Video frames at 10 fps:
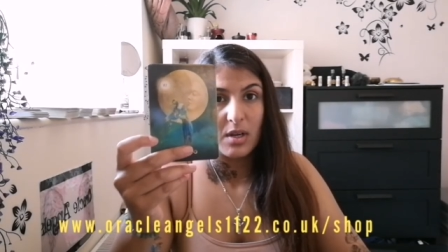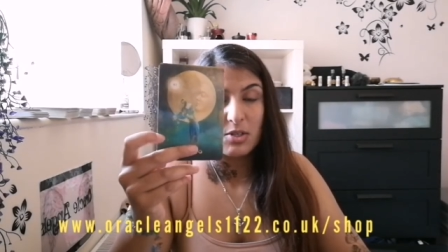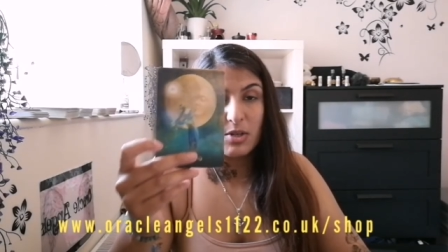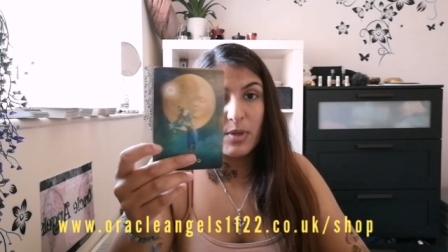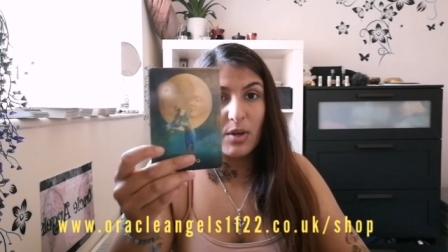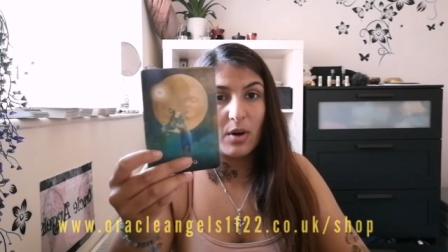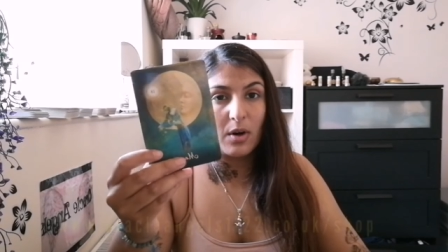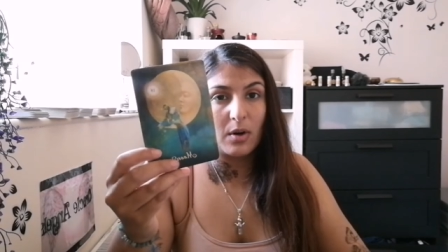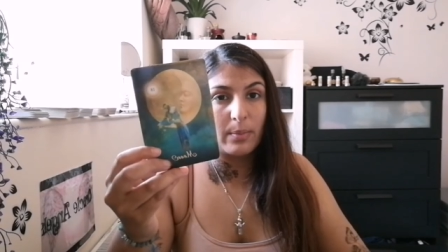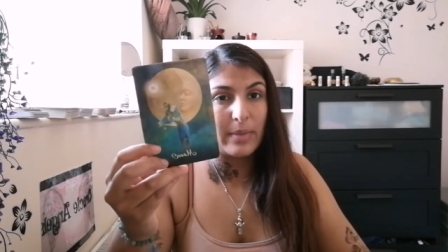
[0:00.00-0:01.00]
some of you
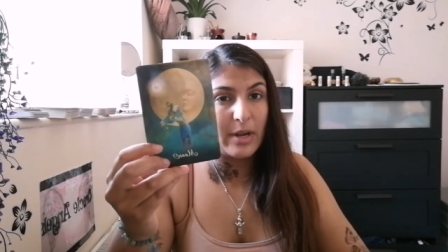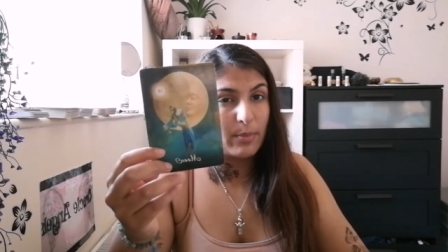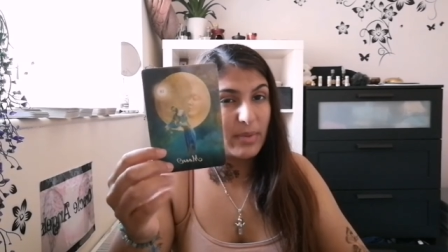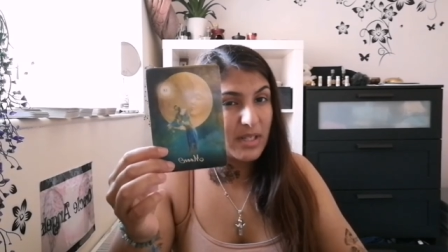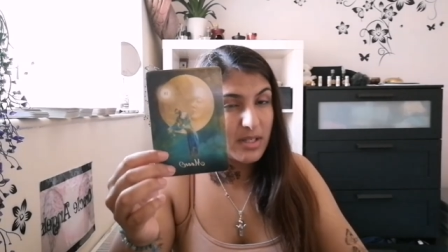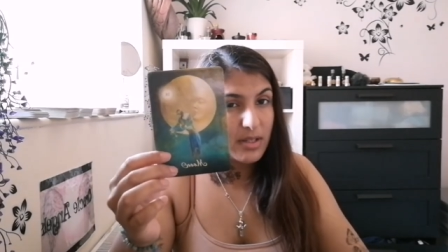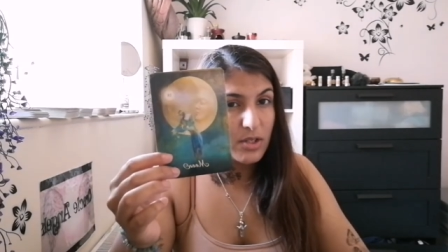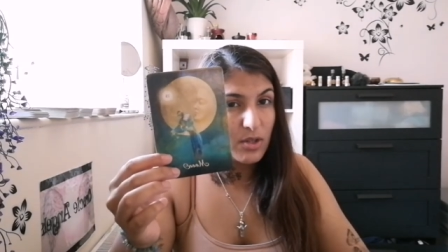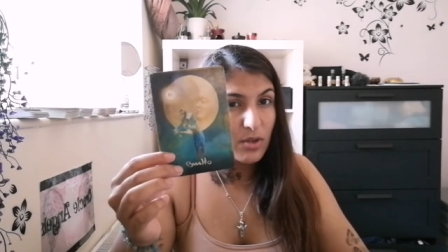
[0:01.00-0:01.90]
all may not be listening to